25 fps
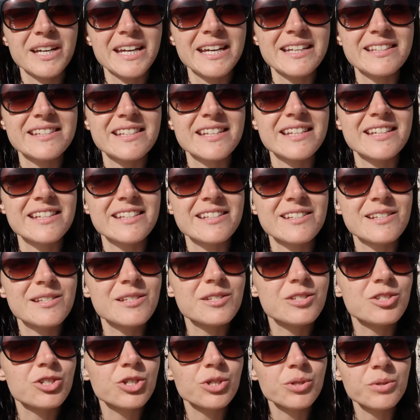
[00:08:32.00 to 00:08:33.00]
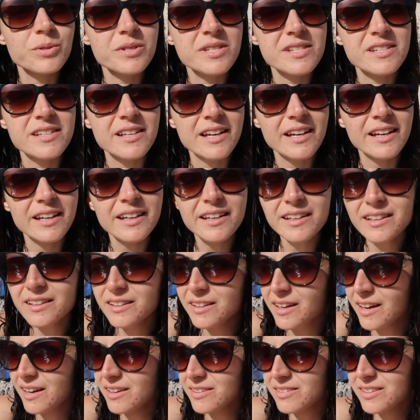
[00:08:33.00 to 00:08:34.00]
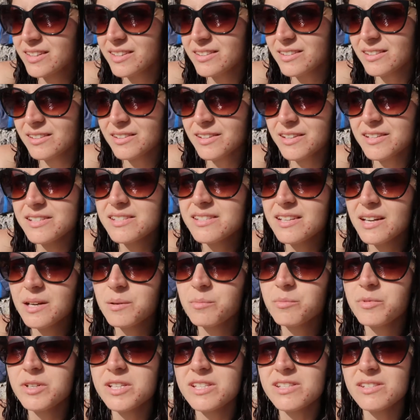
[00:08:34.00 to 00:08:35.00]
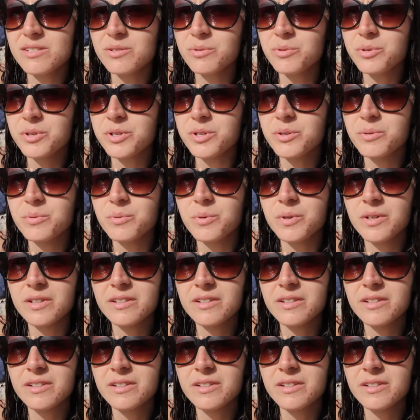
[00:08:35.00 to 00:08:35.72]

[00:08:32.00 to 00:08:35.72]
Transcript: It is Tuesday. I think the last time we saw you